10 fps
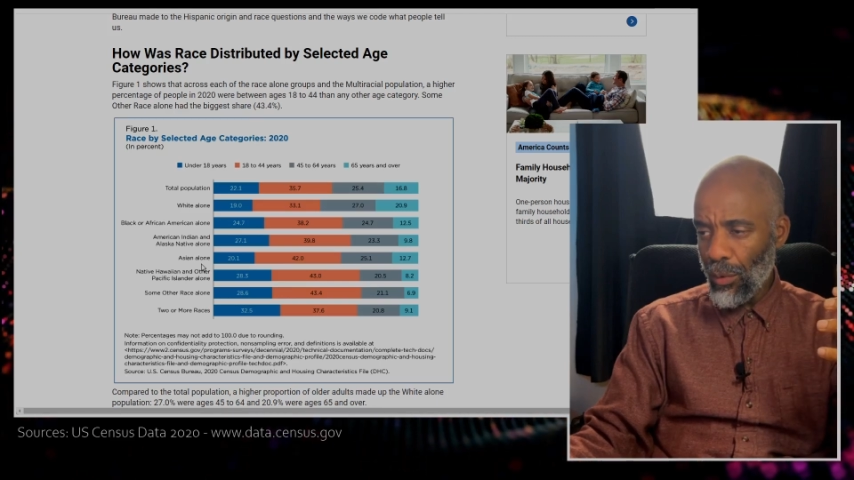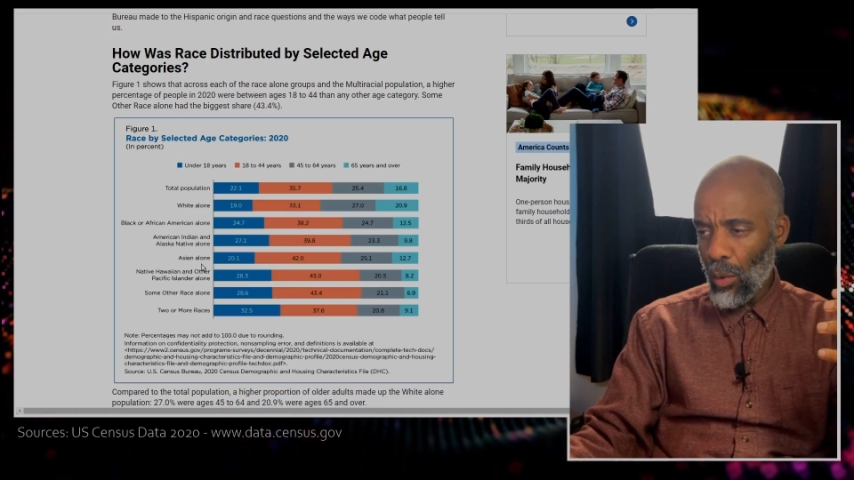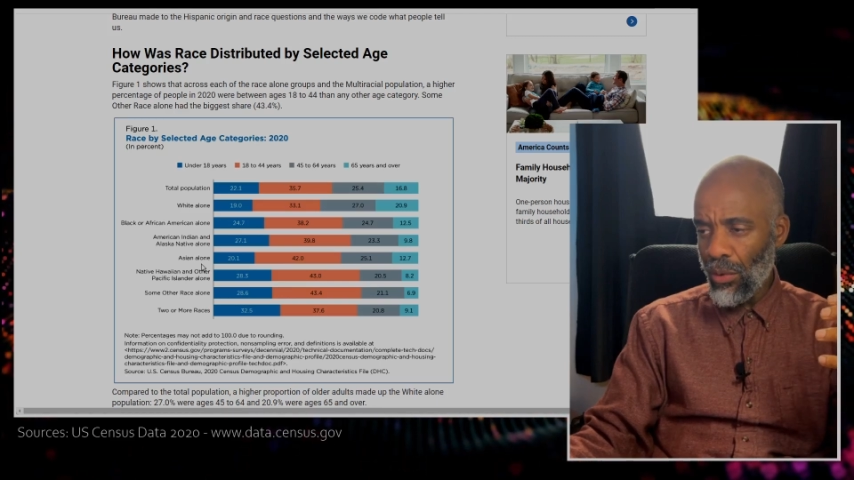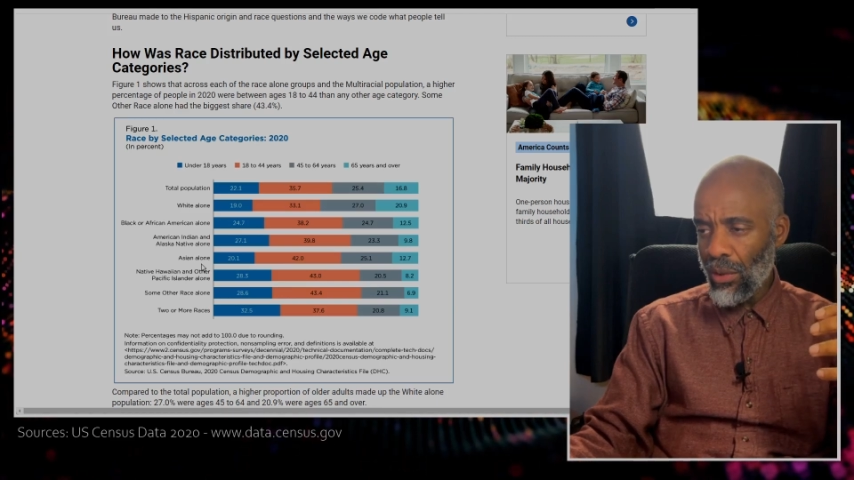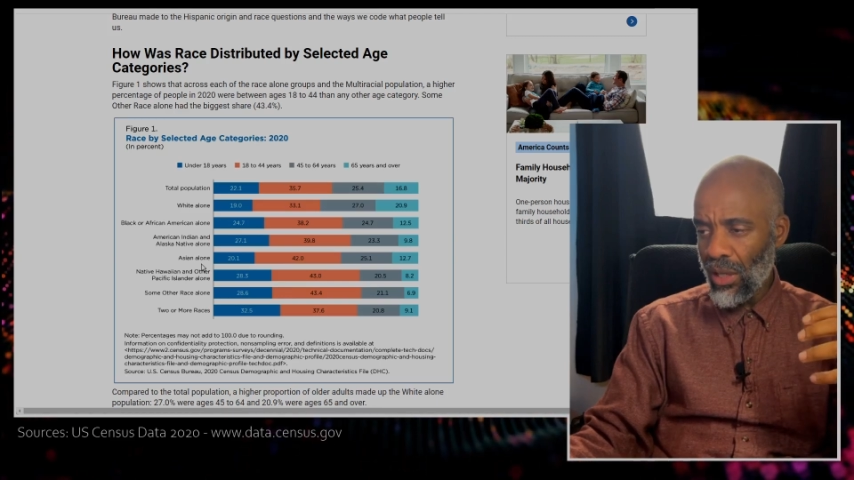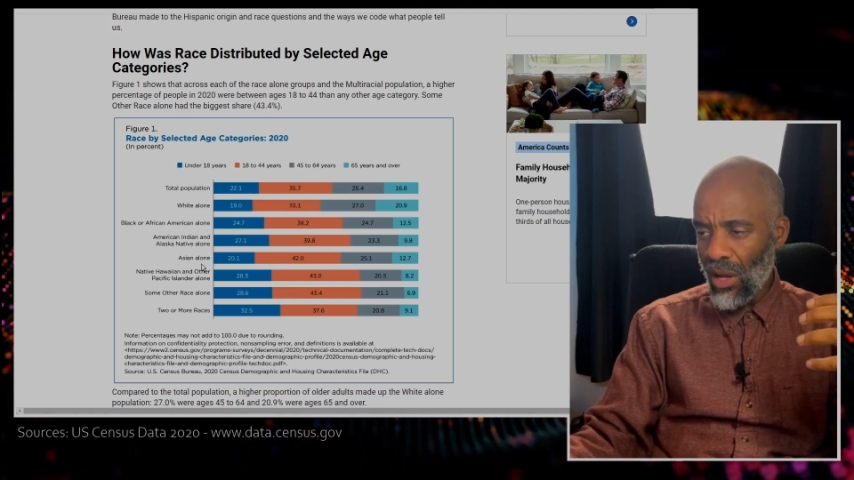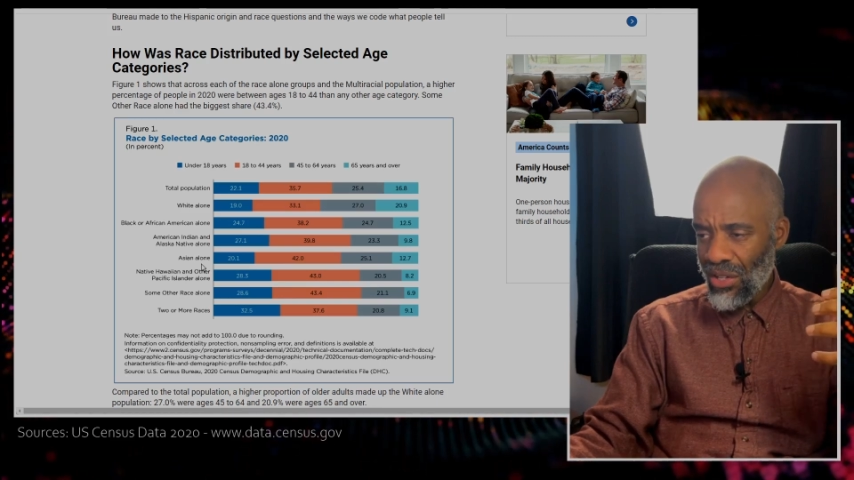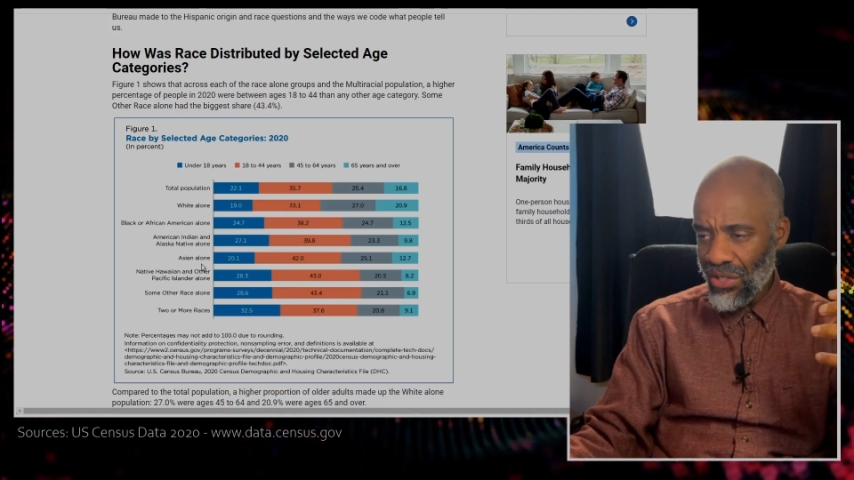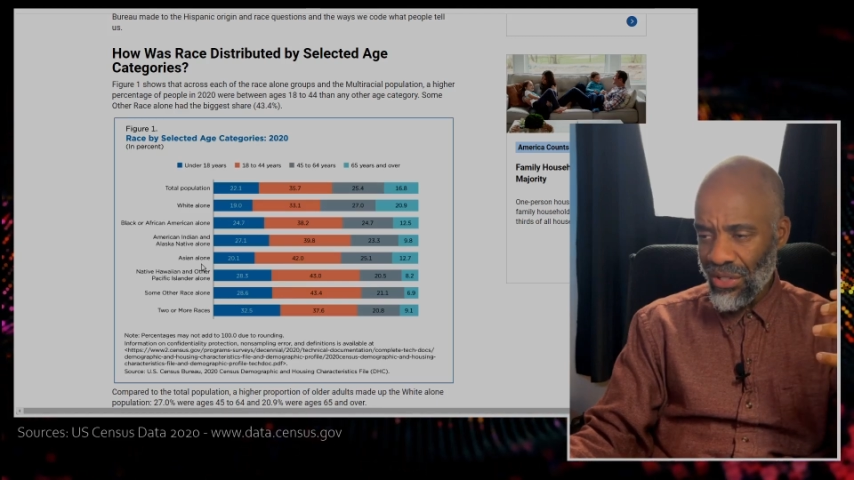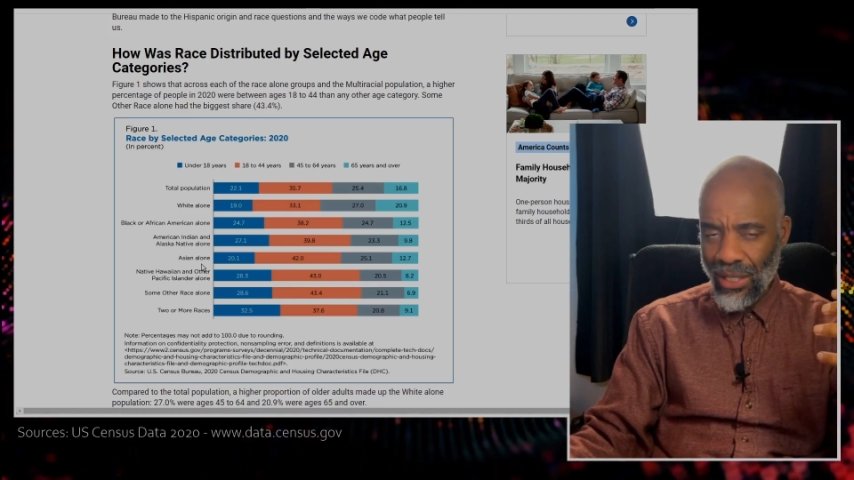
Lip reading: or the largest